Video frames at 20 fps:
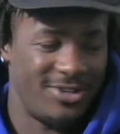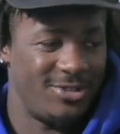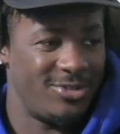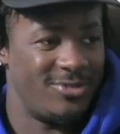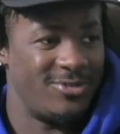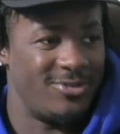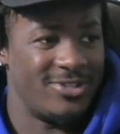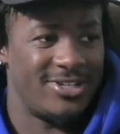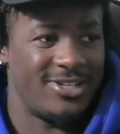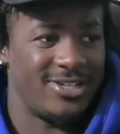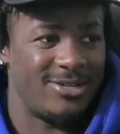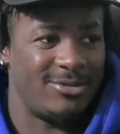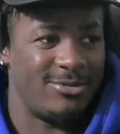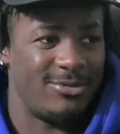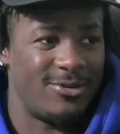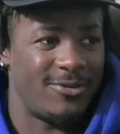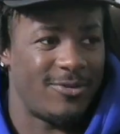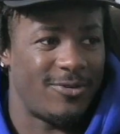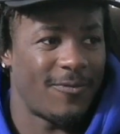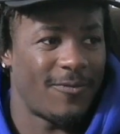do one day. Be able bro.
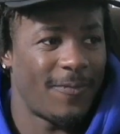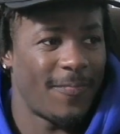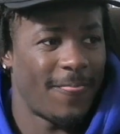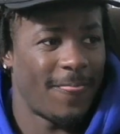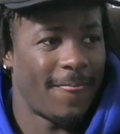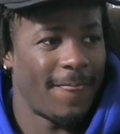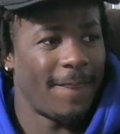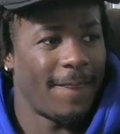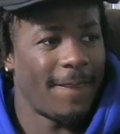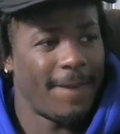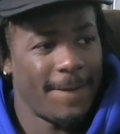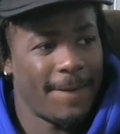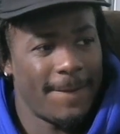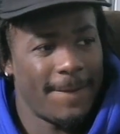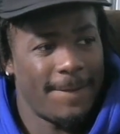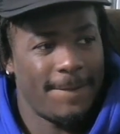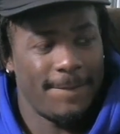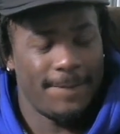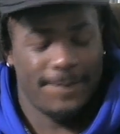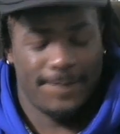to just go with the flow and
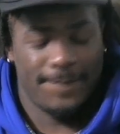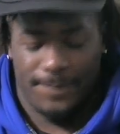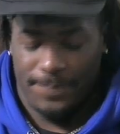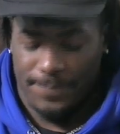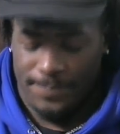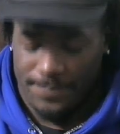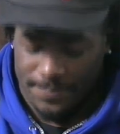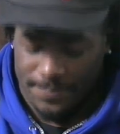not be able to